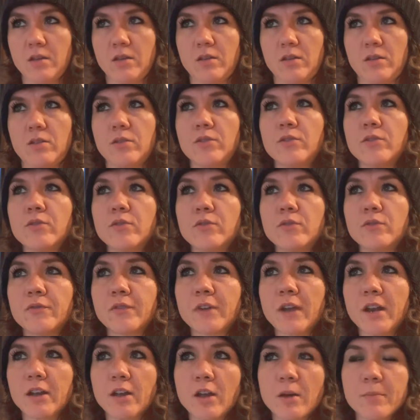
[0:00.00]
you've
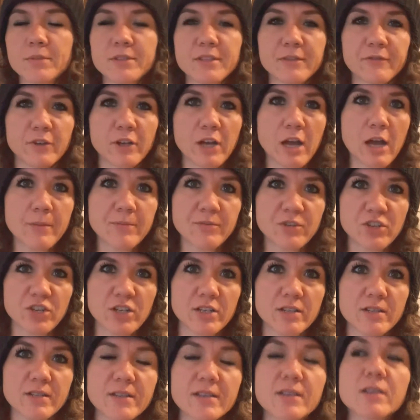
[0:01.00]
got a couple different
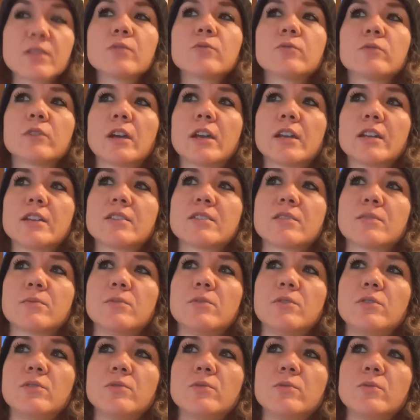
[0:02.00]
options, right? So
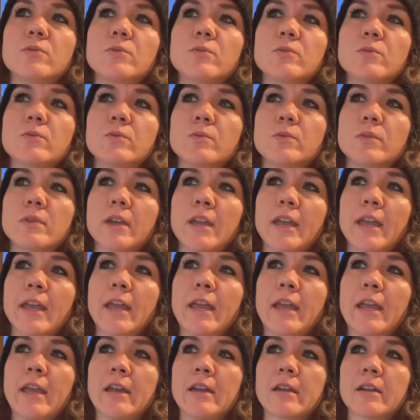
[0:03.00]
you
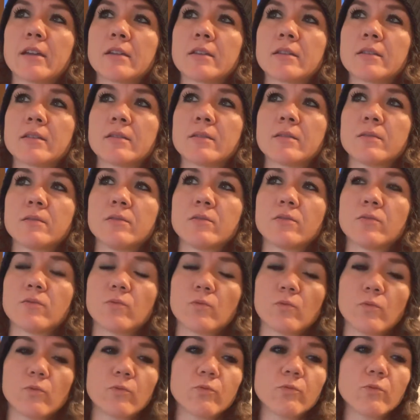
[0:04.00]
can
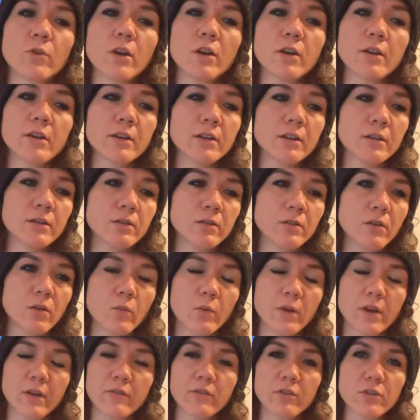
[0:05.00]
run
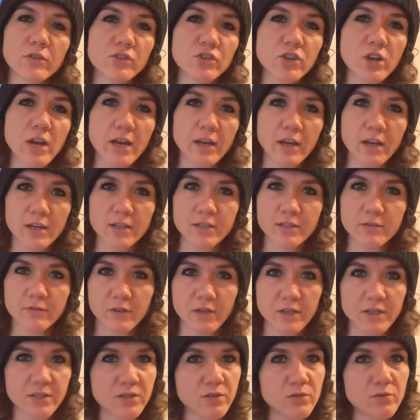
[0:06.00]
whatever tracking
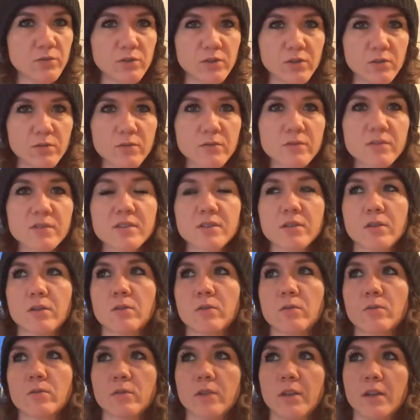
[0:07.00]
device you use.
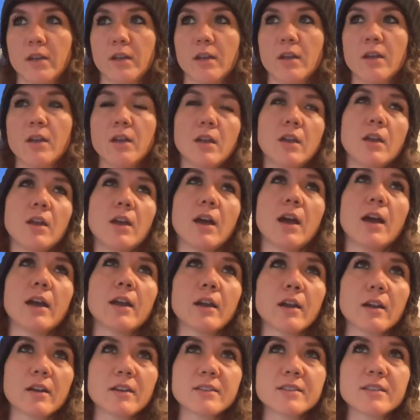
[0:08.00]
So like I
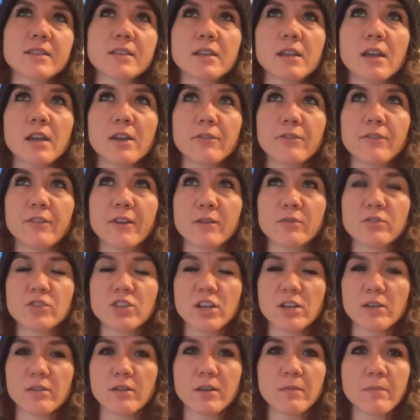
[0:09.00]
honestly have found
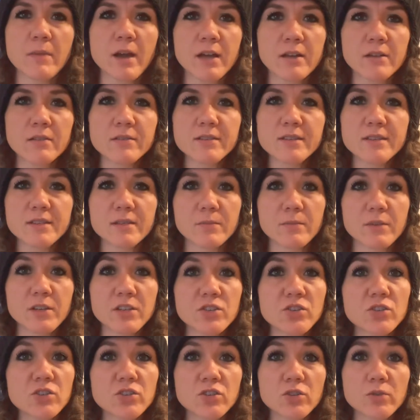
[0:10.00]
Charity Miles to be
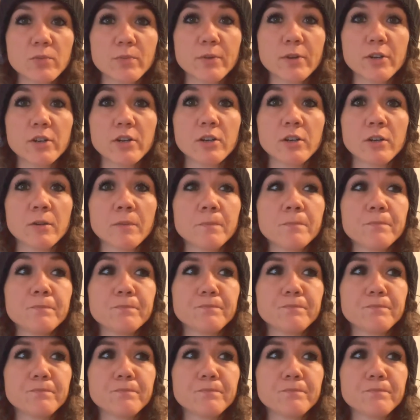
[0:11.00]
super